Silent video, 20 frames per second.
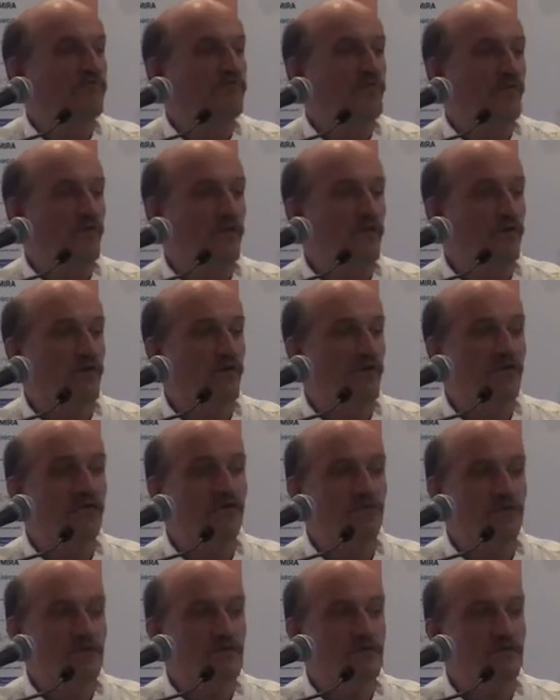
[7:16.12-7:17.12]
the
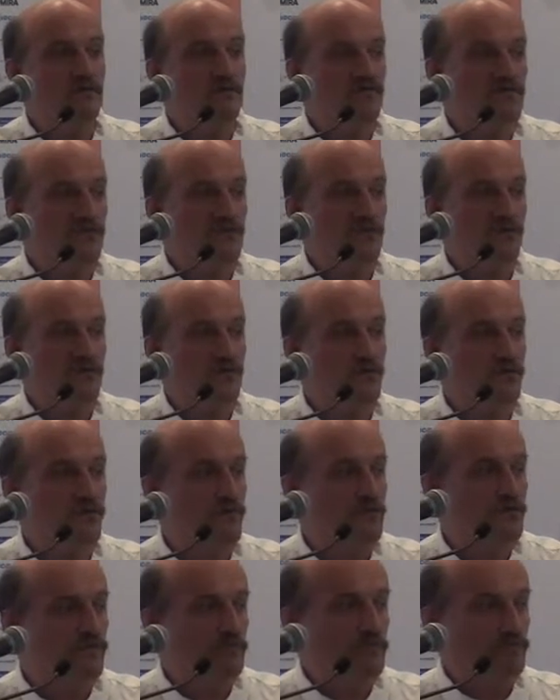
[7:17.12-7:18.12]
interest of such
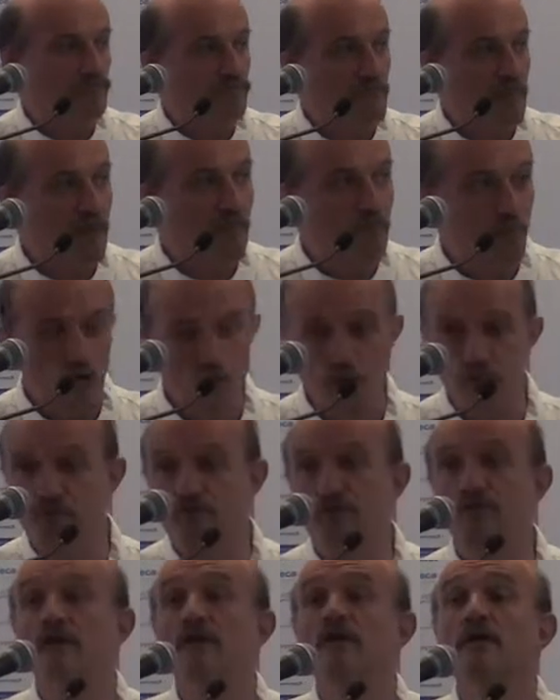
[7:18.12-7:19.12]
approach.